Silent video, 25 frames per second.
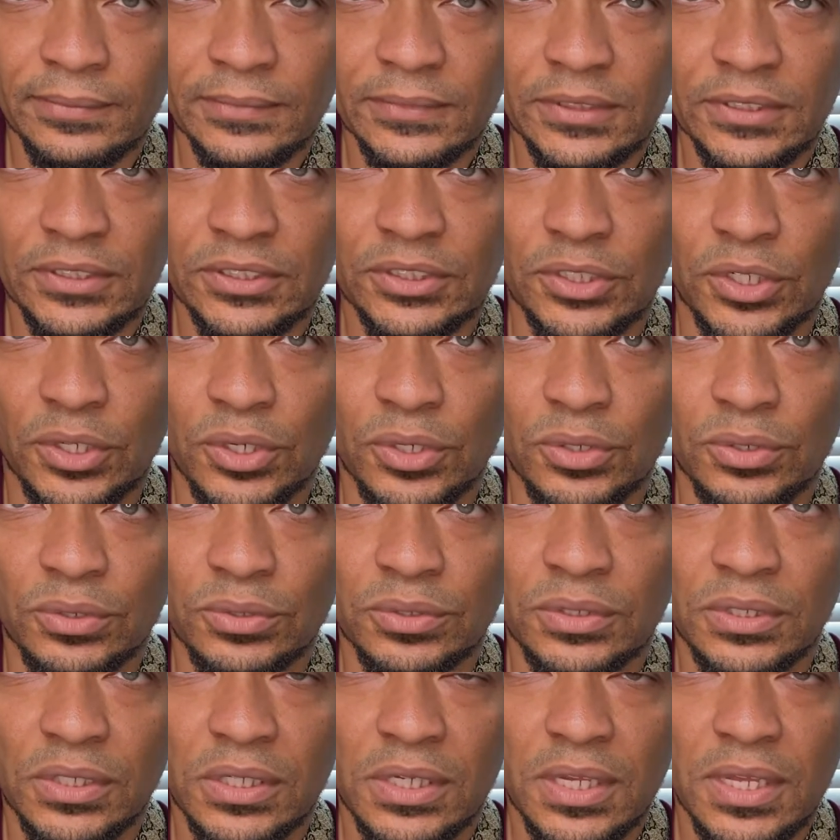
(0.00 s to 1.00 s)

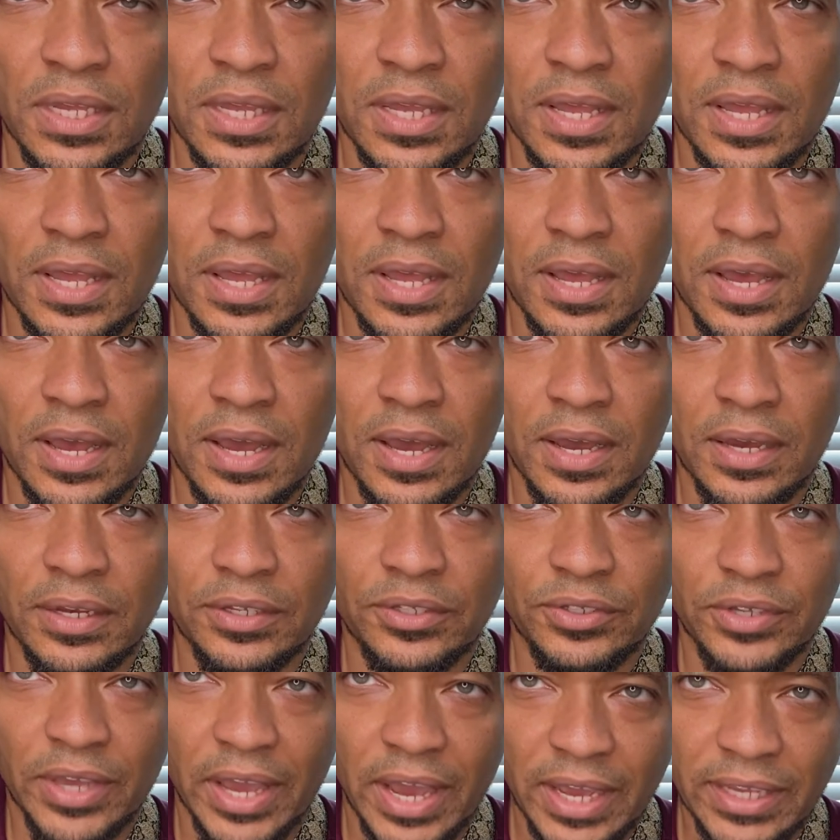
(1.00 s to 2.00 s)
So
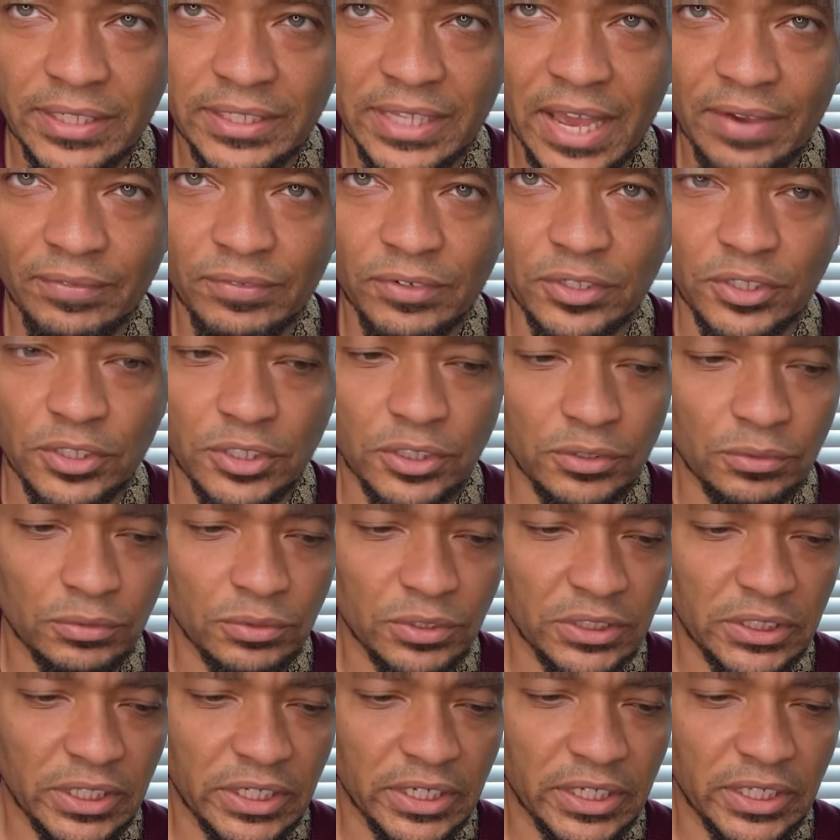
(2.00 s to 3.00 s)
You guys have a good
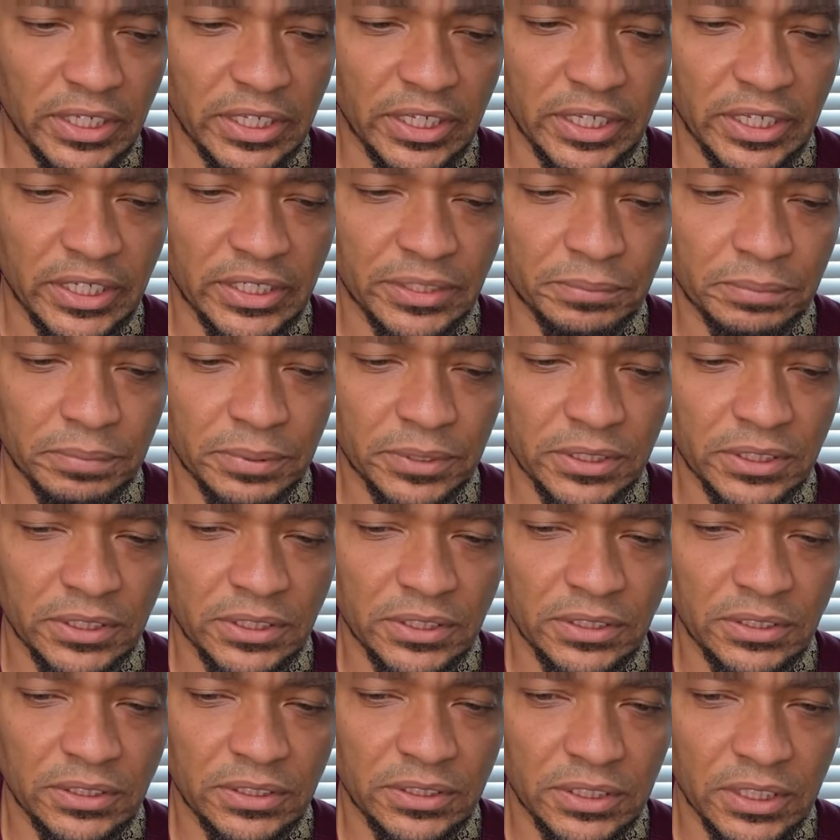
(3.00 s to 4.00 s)
one. And again,
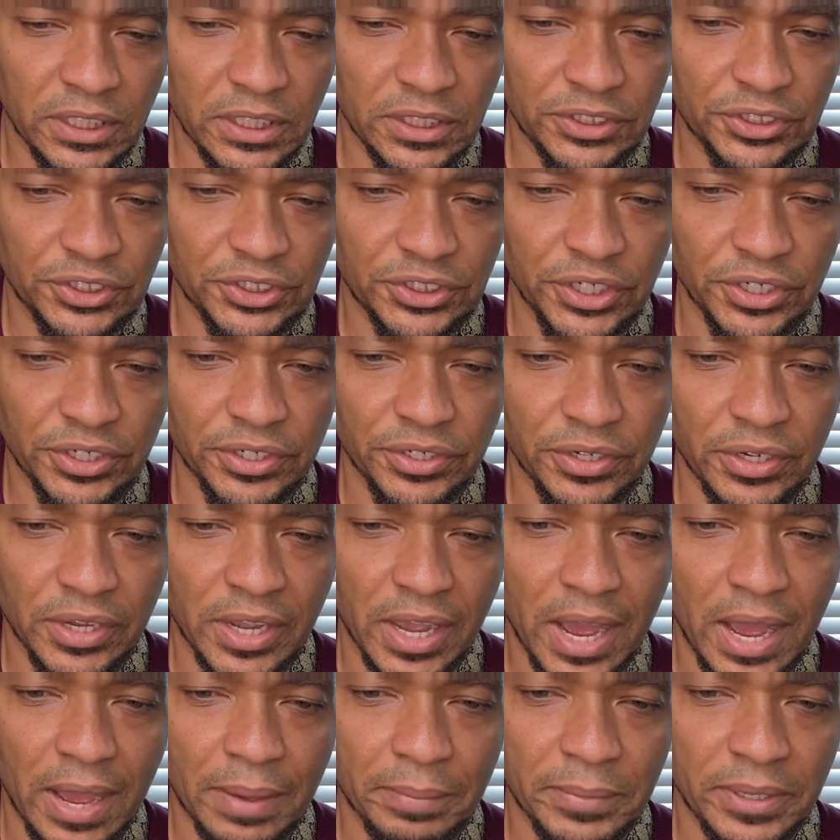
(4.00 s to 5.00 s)
please share your
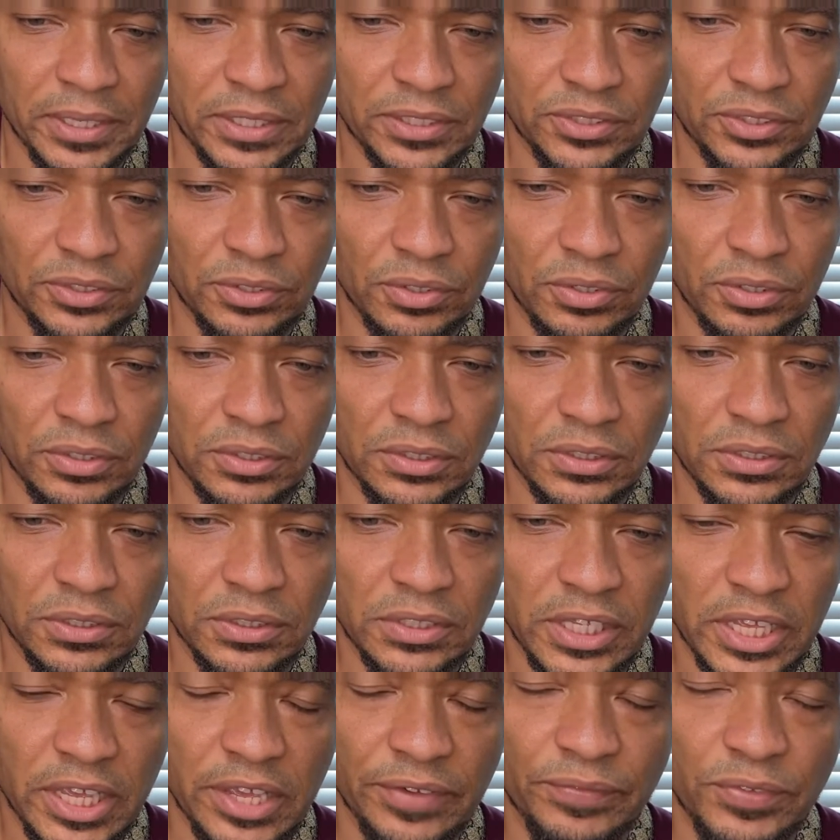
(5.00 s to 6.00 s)
comments
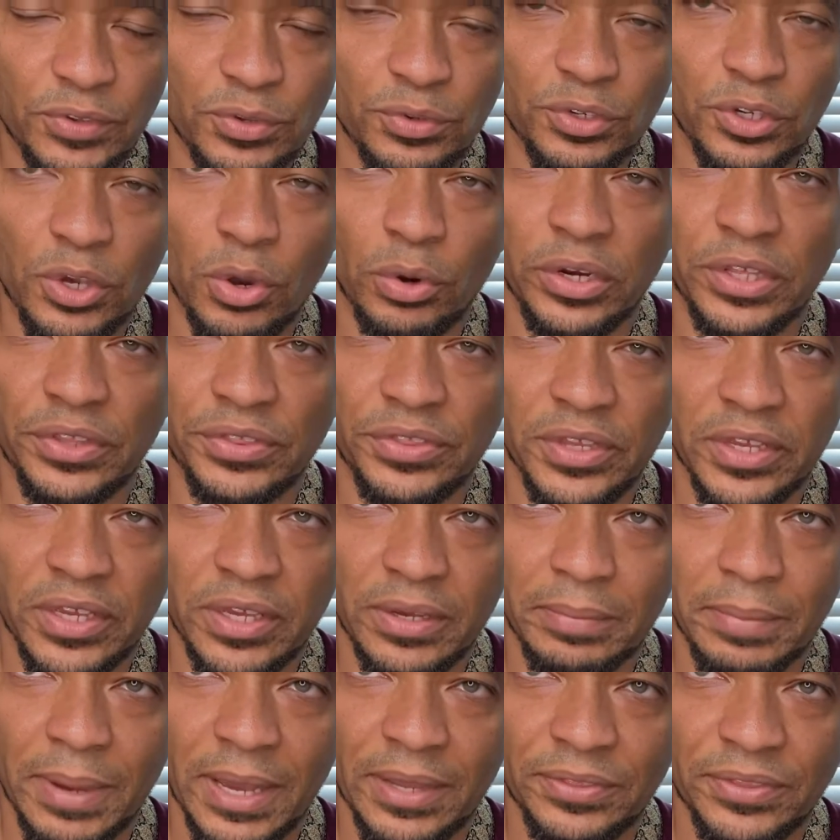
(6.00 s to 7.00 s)
on if you know anything
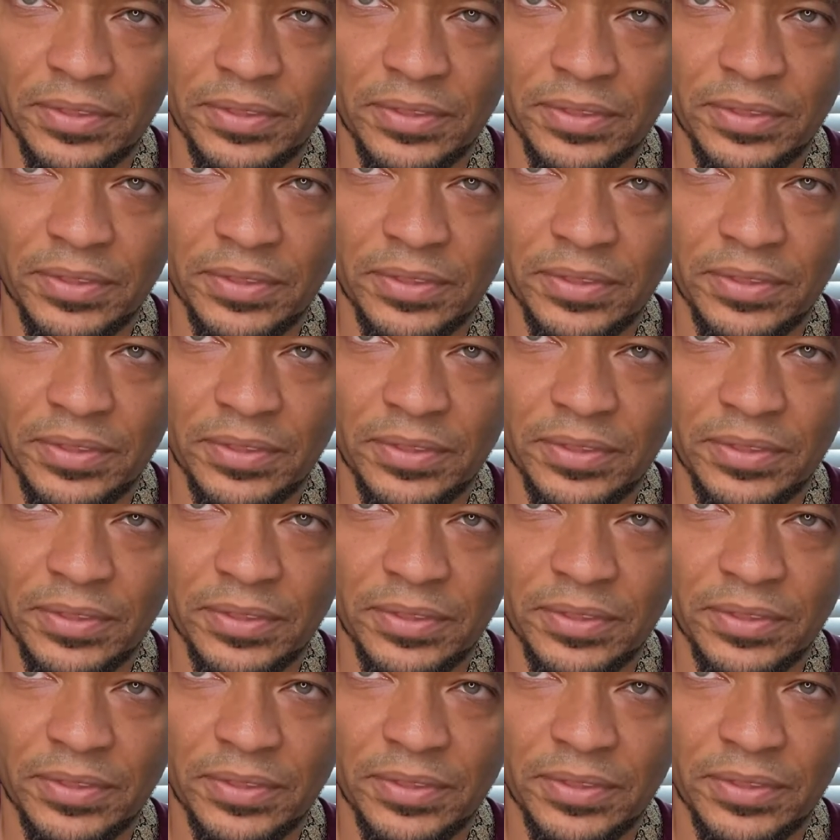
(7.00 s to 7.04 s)
about